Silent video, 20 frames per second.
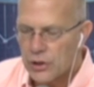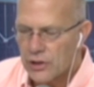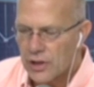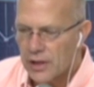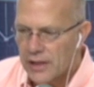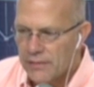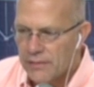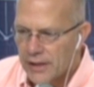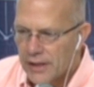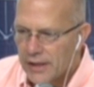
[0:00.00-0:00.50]

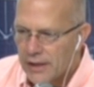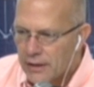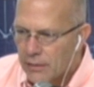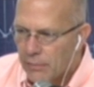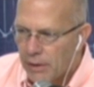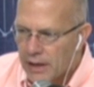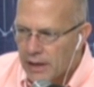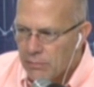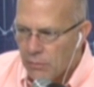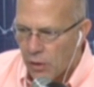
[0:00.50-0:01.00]
just leaving it
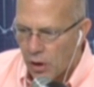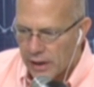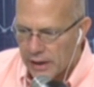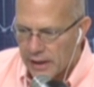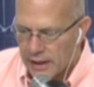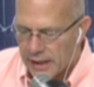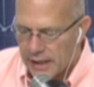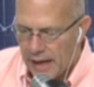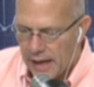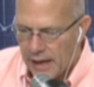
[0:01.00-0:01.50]
in the money
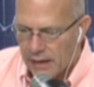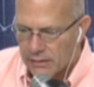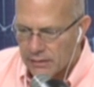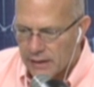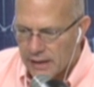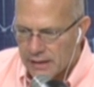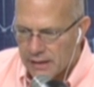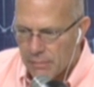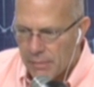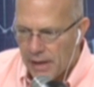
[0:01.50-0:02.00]
market account
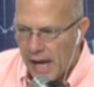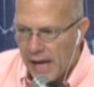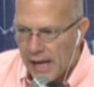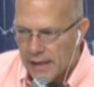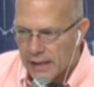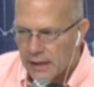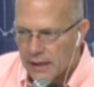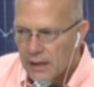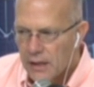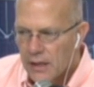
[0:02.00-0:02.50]
at the
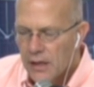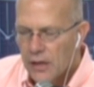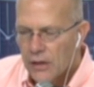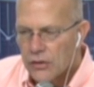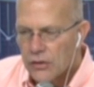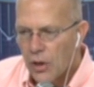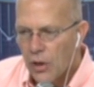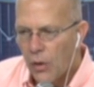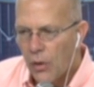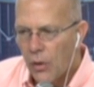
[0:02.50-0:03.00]
bank.
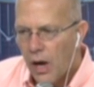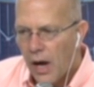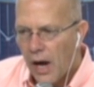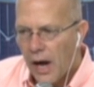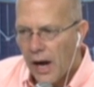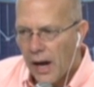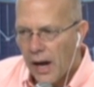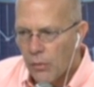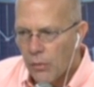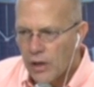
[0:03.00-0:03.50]
So
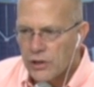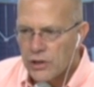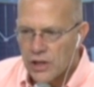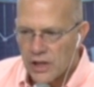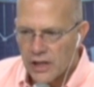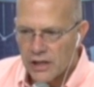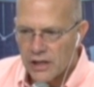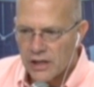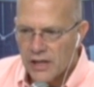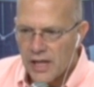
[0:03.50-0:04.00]
I
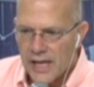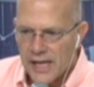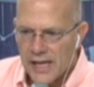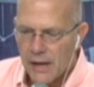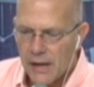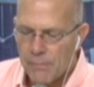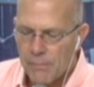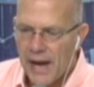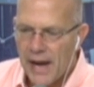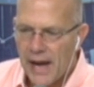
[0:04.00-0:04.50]
want you to
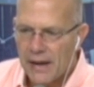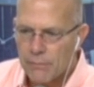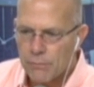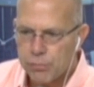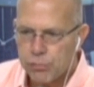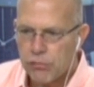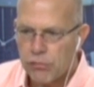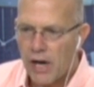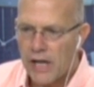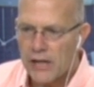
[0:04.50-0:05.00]
think
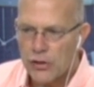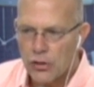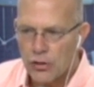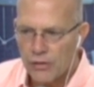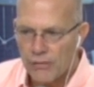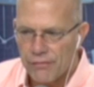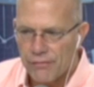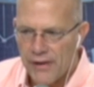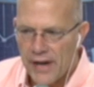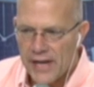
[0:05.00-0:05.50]
about
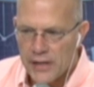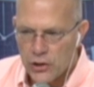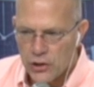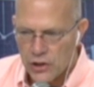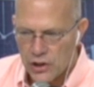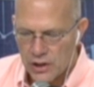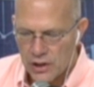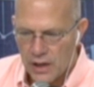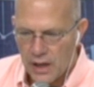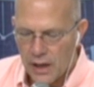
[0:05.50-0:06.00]

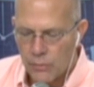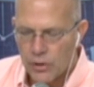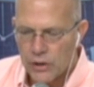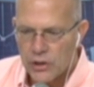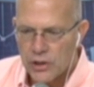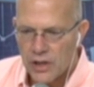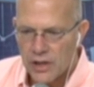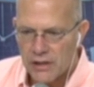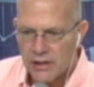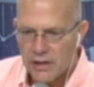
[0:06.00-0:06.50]
preservation. I
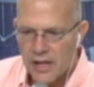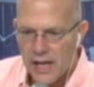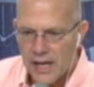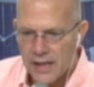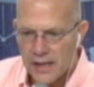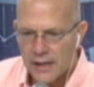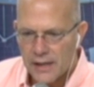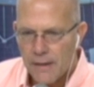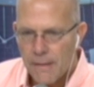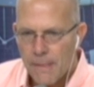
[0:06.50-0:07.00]
want you to
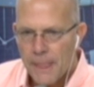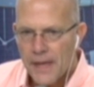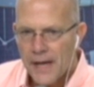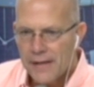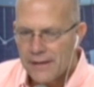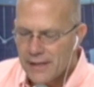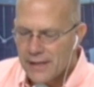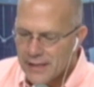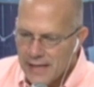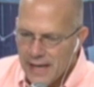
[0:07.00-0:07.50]
think
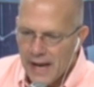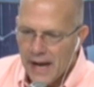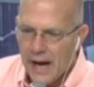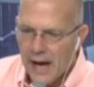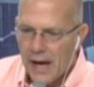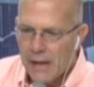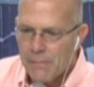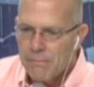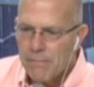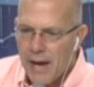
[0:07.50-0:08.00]
that,
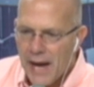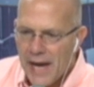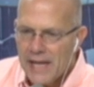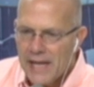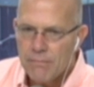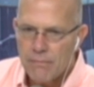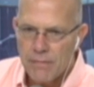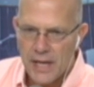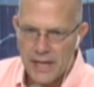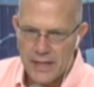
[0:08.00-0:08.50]
yeah, I
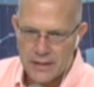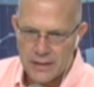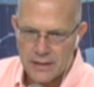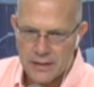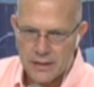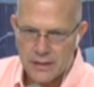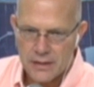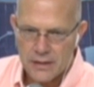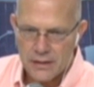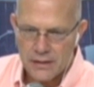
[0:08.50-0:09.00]
may
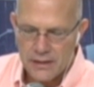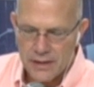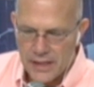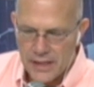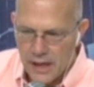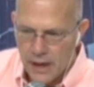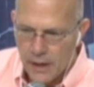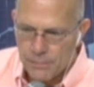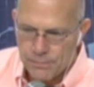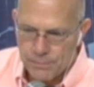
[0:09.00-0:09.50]
miss
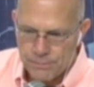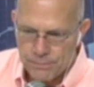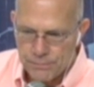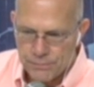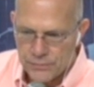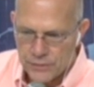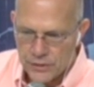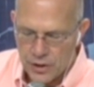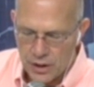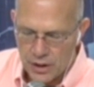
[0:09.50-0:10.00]
the
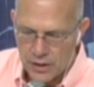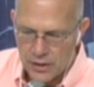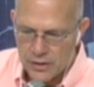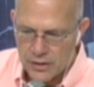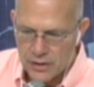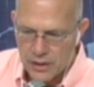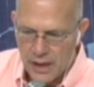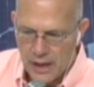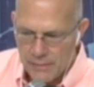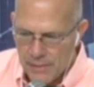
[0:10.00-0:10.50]

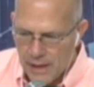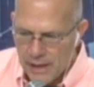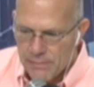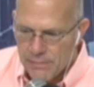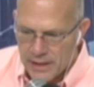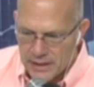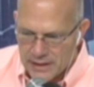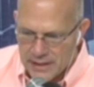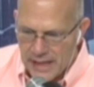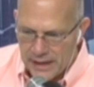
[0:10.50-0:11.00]
upturn. I may
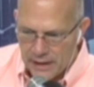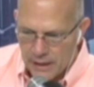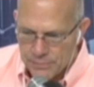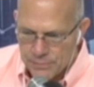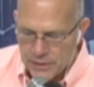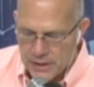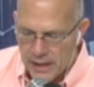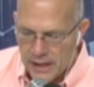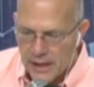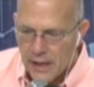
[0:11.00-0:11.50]
miss that
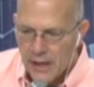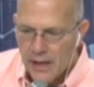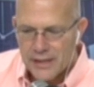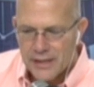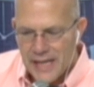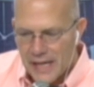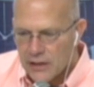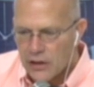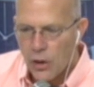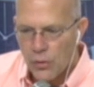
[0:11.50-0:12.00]
uptick.
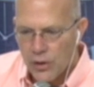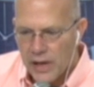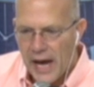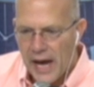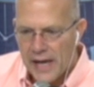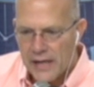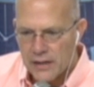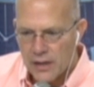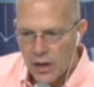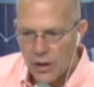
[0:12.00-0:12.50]
That's
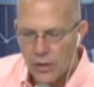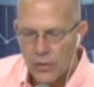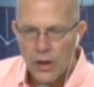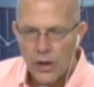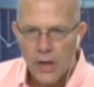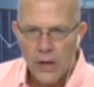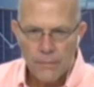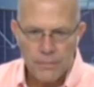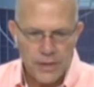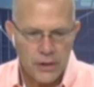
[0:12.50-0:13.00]
okay,
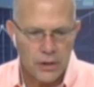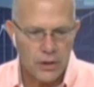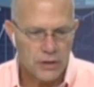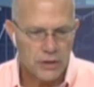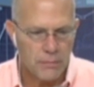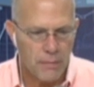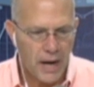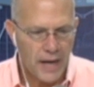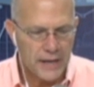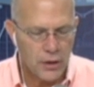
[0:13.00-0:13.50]
though,
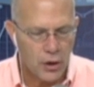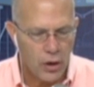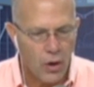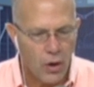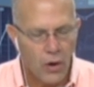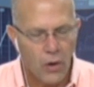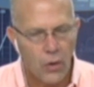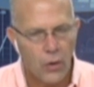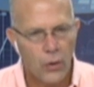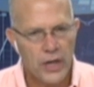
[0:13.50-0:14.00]
because my
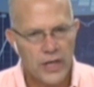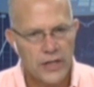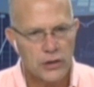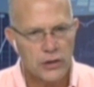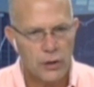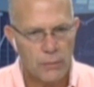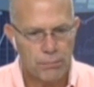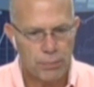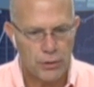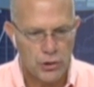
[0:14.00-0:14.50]
goal
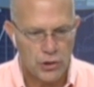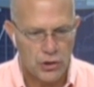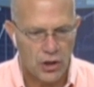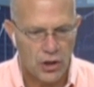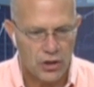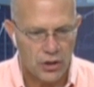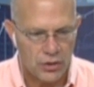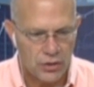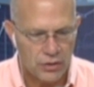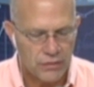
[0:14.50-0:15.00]
is to
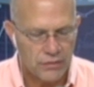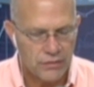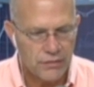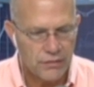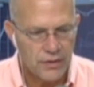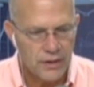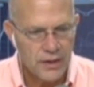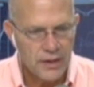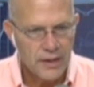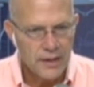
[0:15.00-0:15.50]

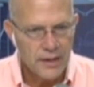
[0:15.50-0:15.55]
preserve